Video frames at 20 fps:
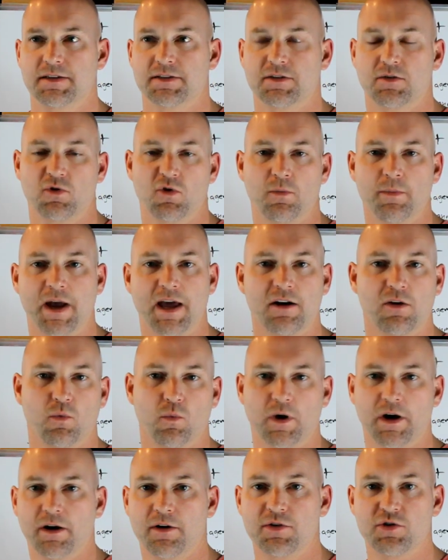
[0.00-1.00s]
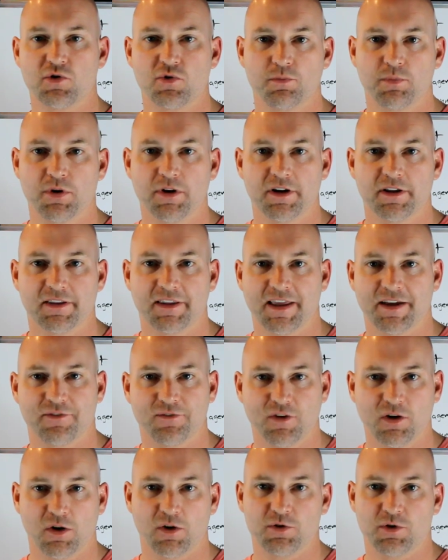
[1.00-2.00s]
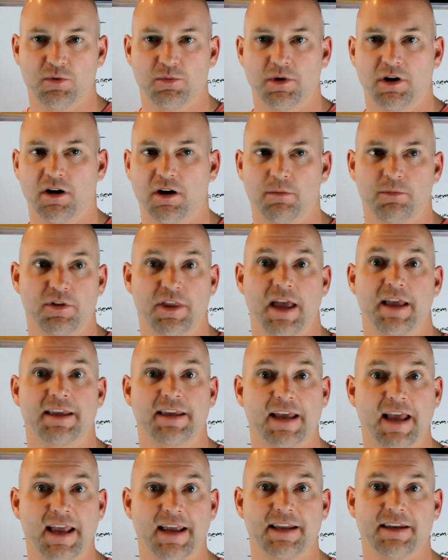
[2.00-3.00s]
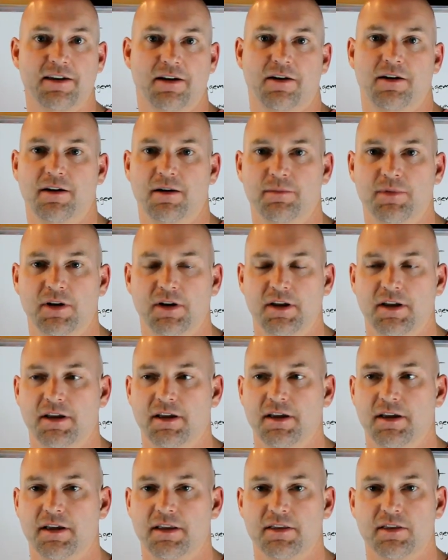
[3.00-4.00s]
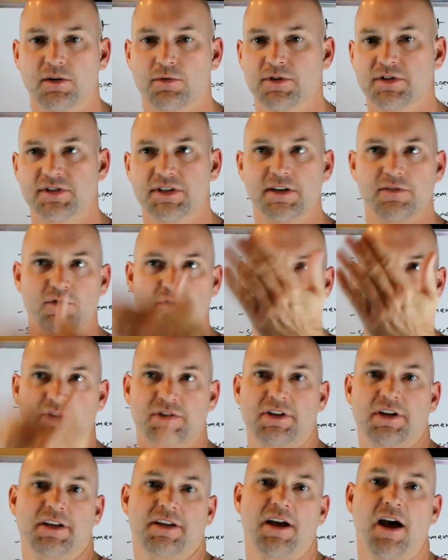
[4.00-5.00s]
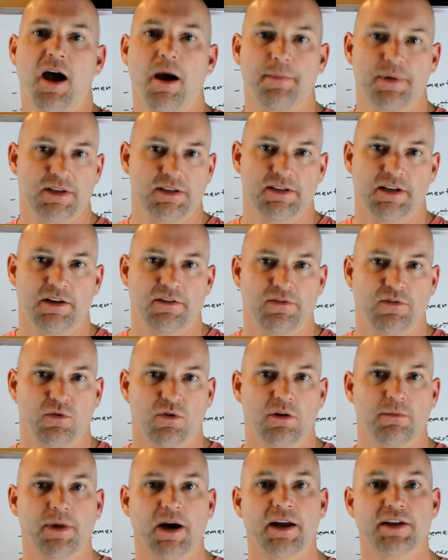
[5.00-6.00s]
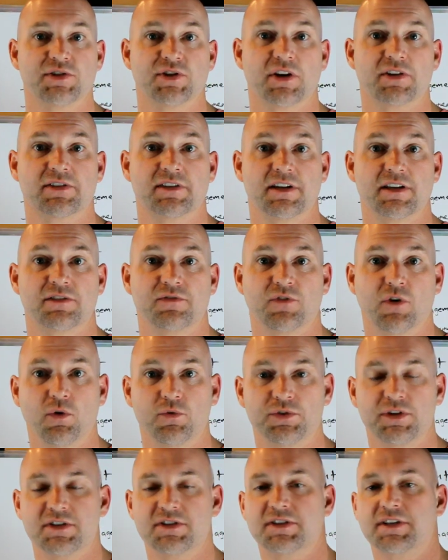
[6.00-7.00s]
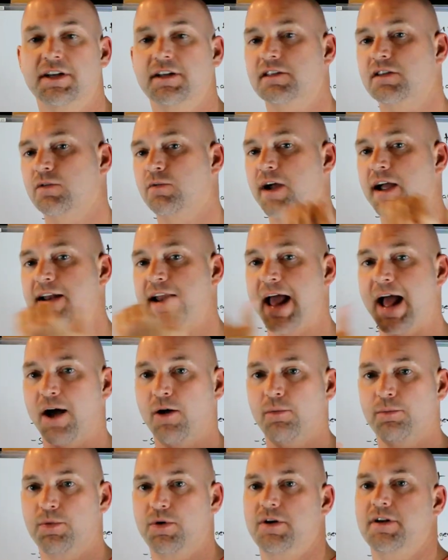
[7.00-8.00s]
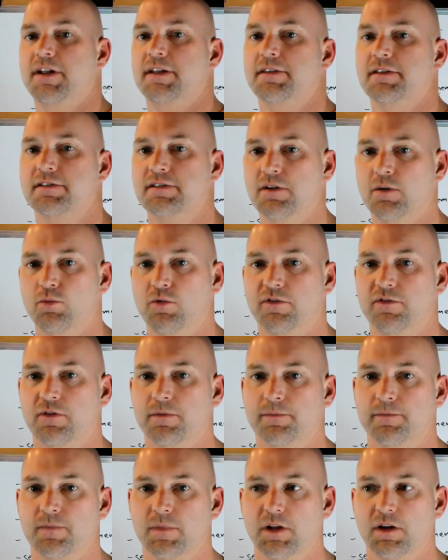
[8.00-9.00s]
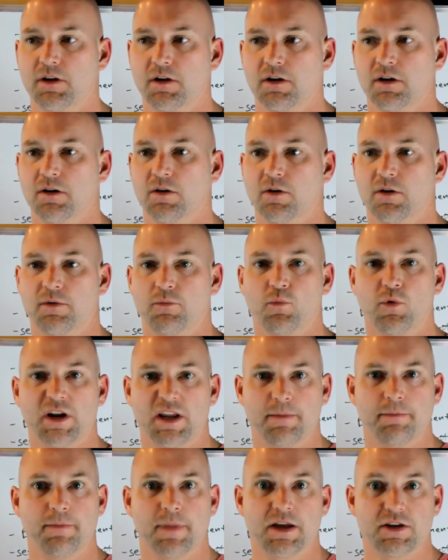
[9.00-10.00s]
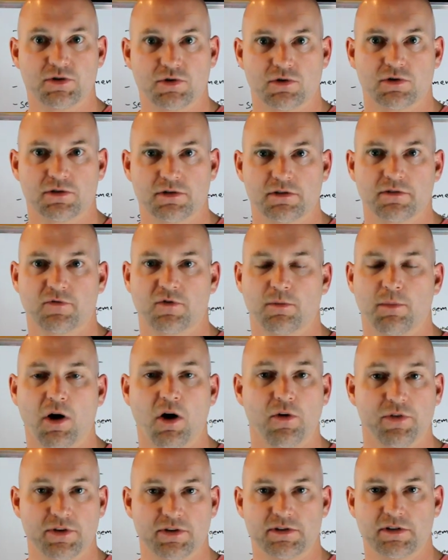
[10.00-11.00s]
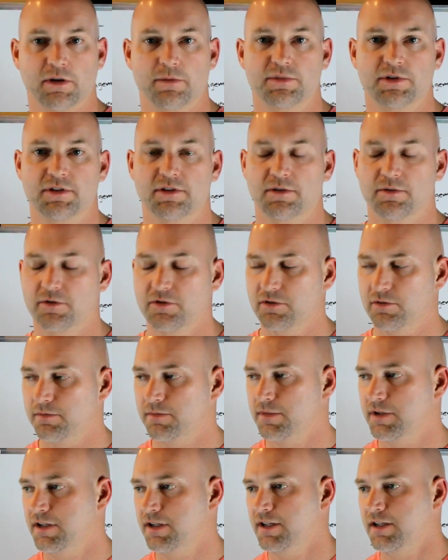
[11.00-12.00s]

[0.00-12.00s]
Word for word: So no matter where you put that volume knob or that gain knob, the receiver is just going to compensate for it by adjusting its voltage to get the right output at the subwoofer or what it measures from all the subs in the room.